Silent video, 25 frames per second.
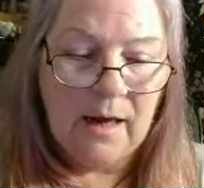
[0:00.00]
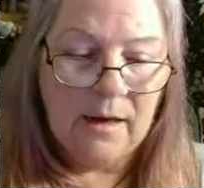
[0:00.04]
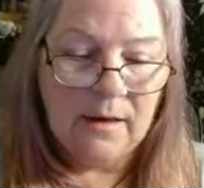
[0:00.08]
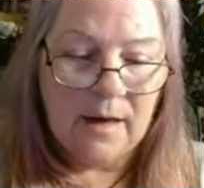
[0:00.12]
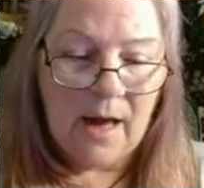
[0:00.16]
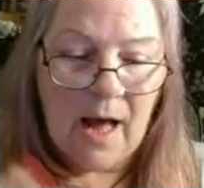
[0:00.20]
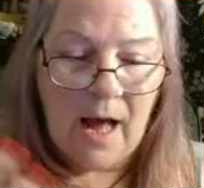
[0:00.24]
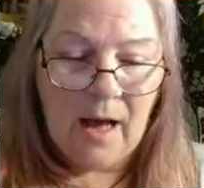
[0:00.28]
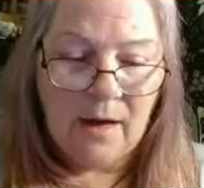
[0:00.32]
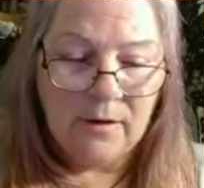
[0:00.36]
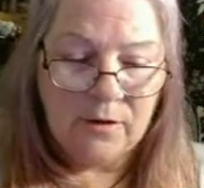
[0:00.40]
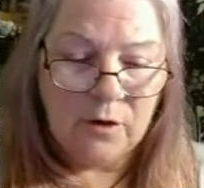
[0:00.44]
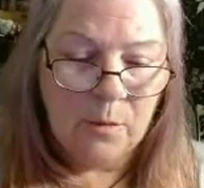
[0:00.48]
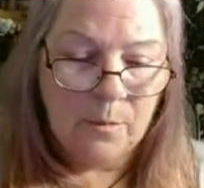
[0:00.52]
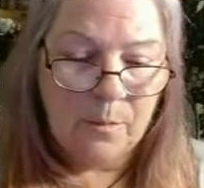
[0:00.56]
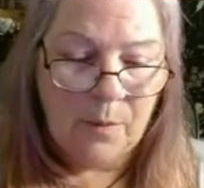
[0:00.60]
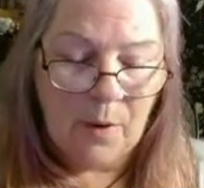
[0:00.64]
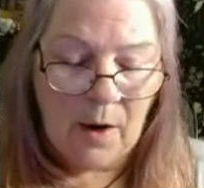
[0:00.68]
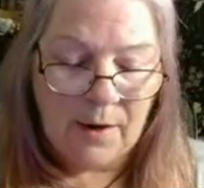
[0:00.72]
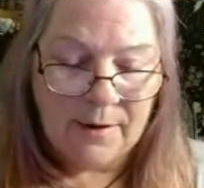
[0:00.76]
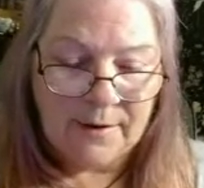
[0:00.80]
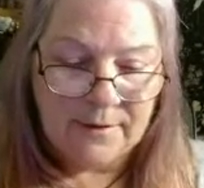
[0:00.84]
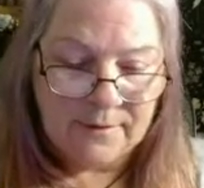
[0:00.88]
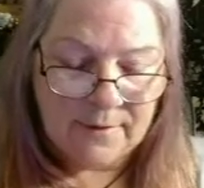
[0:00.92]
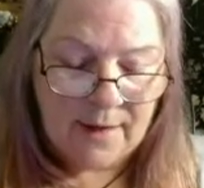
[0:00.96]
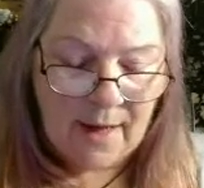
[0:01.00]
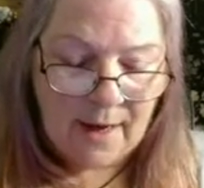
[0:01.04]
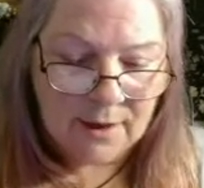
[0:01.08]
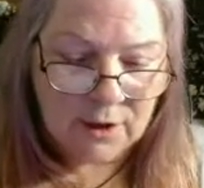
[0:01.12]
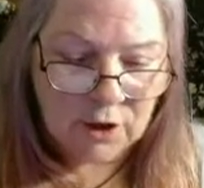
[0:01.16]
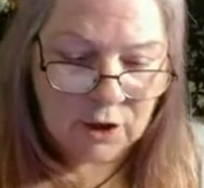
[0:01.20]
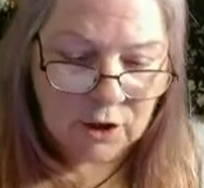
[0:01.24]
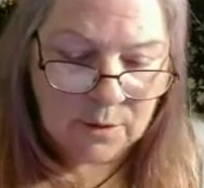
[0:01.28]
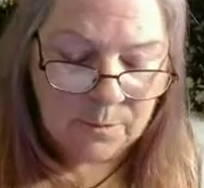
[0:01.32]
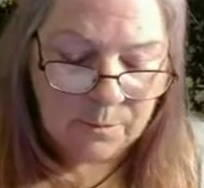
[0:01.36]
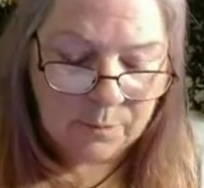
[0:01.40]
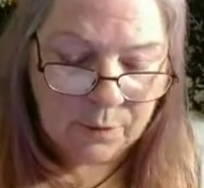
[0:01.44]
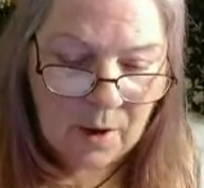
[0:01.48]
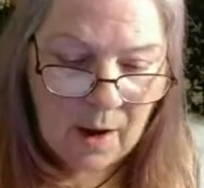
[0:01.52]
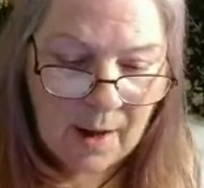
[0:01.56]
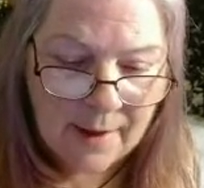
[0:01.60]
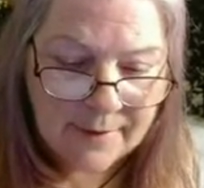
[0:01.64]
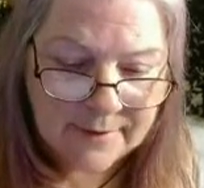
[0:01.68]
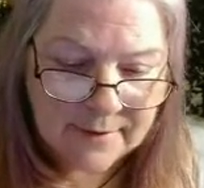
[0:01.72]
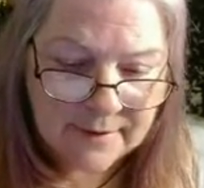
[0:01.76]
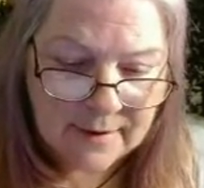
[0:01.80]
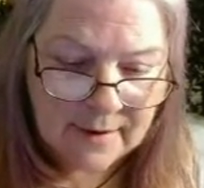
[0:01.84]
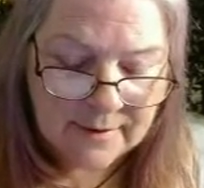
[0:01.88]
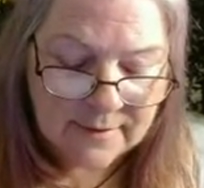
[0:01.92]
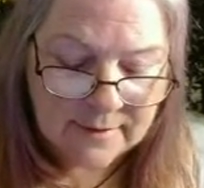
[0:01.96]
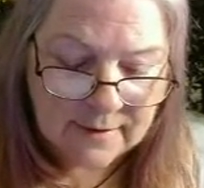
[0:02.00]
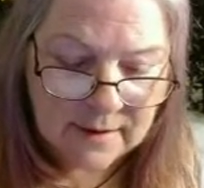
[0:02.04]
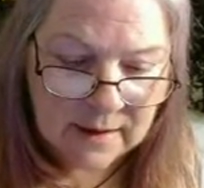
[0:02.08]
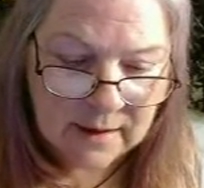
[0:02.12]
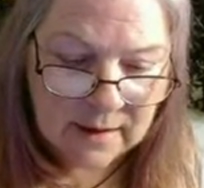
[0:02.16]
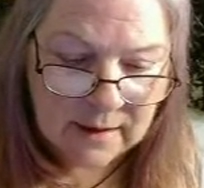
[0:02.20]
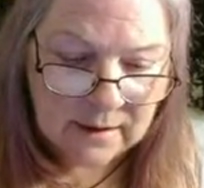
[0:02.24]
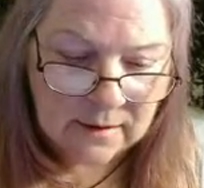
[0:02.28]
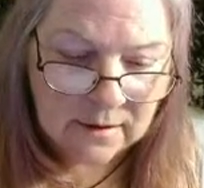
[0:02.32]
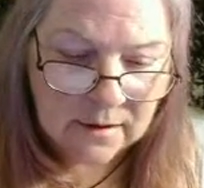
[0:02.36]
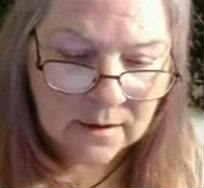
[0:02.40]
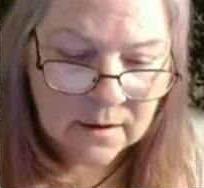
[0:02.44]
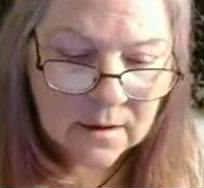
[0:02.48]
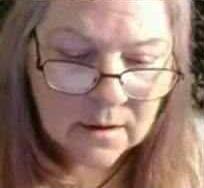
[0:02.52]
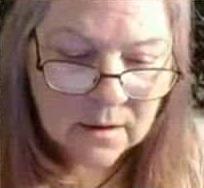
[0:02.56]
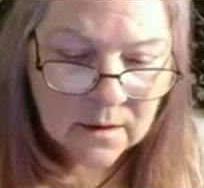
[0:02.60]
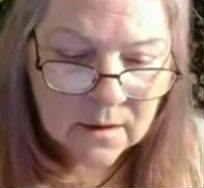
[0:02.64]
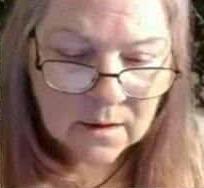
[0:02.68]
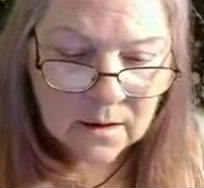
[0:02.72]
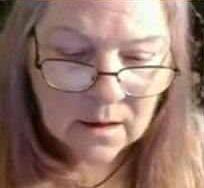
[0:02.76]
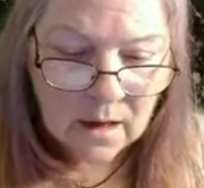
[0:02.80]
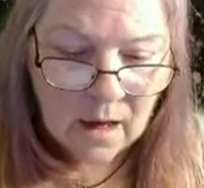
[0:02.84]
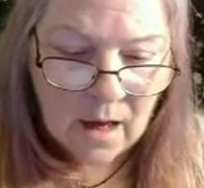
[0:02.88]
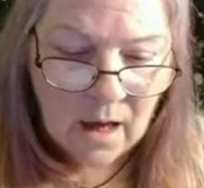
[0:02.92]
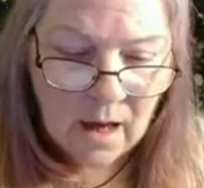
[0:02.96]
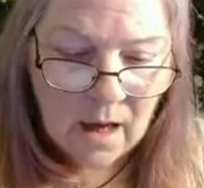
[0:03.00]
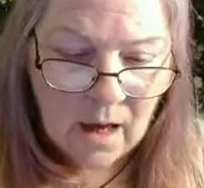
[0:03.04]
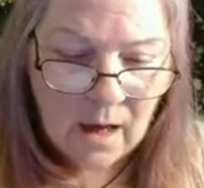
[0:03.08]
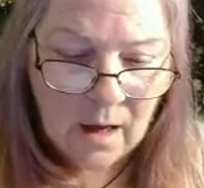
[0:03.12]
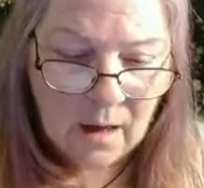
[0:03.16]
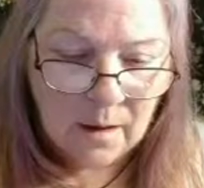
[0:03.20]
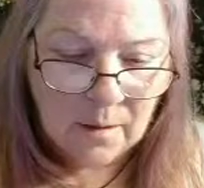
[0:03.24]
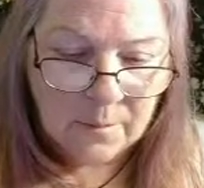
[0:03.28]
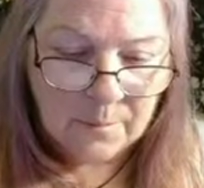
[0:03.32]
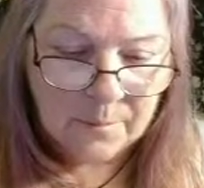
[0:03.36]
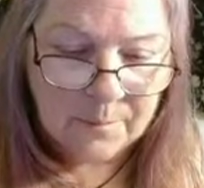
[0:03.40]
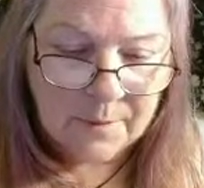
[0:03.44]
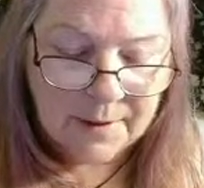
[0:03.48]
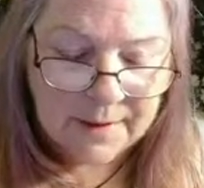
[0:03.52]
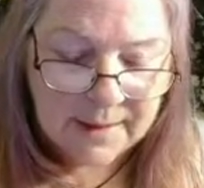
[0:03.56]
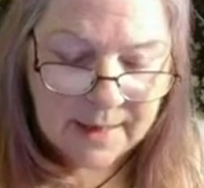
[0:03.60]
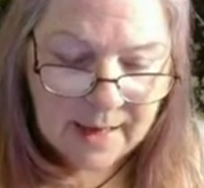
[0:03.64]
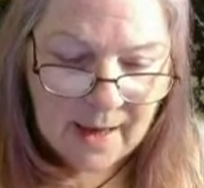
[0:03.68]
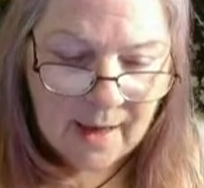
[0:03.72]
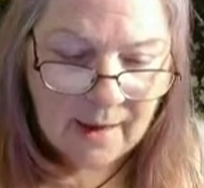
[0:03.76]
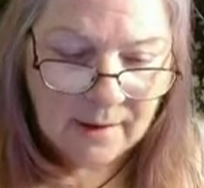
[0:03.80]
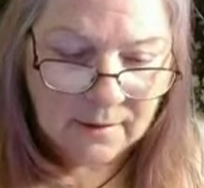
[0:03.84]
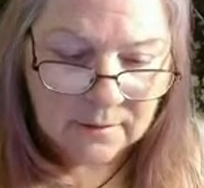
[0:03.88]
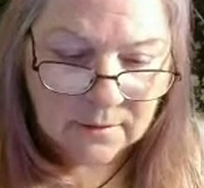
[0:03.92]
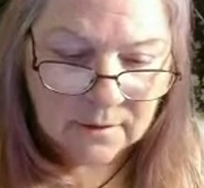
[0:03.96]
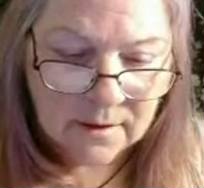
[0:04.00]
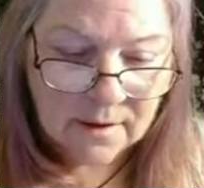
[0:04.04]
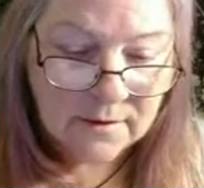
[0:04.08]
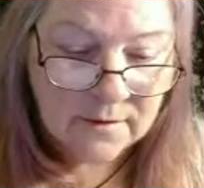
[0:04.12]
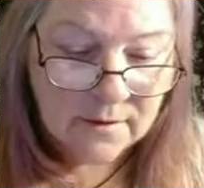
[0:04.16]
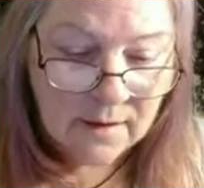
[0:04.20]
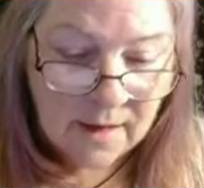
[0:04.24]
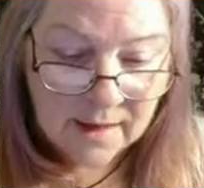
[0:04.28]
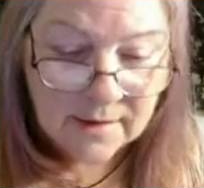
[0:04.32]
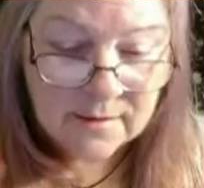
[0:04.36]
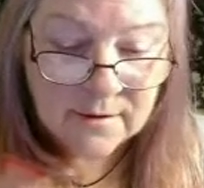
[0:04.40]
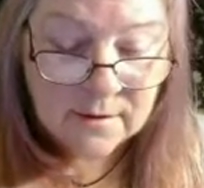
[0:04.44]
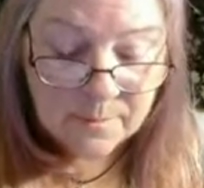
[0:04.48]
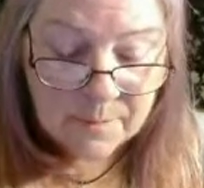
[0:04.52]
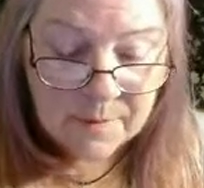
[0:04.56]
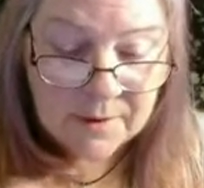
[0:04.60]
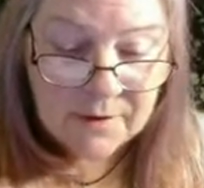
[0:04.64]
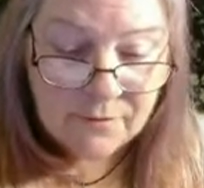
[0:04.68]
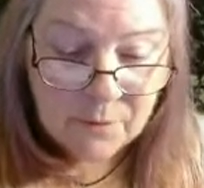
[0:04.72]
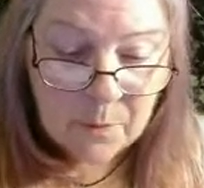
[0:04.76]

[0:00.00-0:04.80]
what you're dealing with, how you're feeling, and how your body's actually processing it.